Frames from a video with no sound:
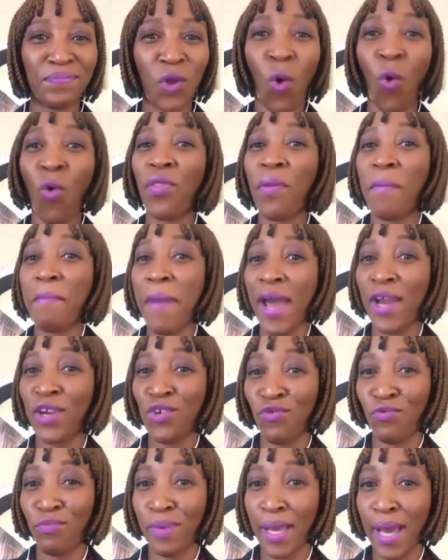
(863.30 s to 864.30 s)
or the man
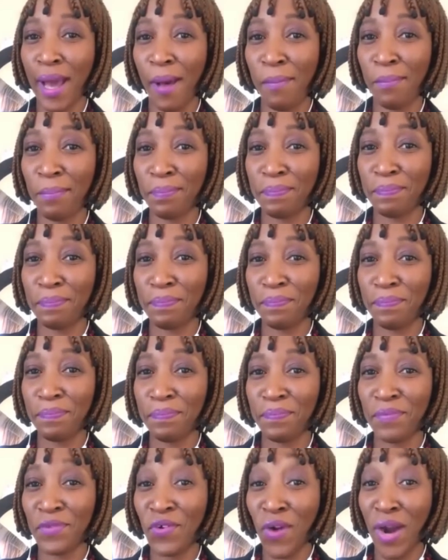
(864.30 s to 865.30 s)
you've become?
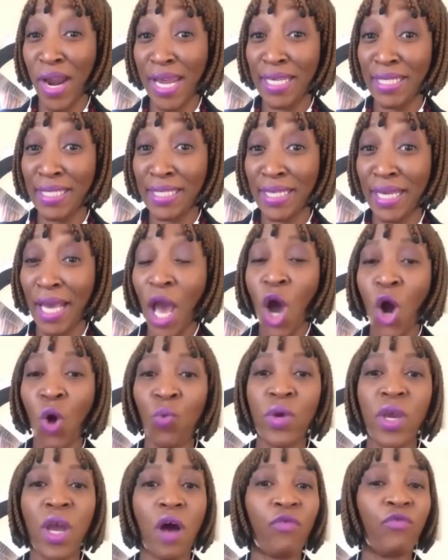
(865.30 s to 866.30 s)
Right?
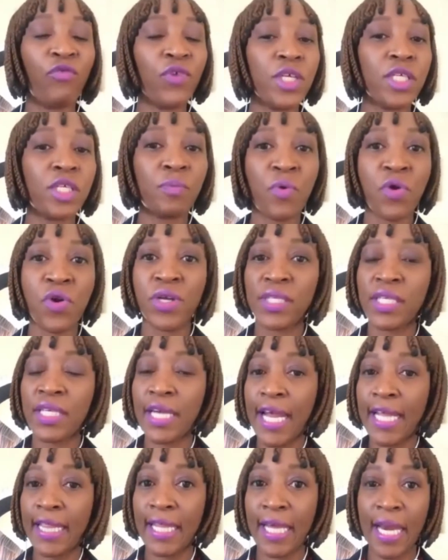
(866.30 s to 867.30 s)
We are free
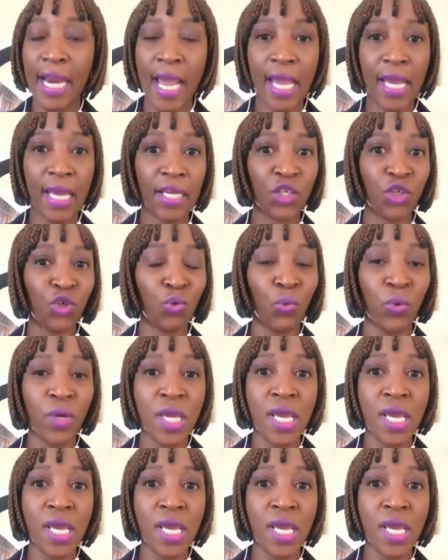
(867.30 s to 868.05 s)
spirited at that age.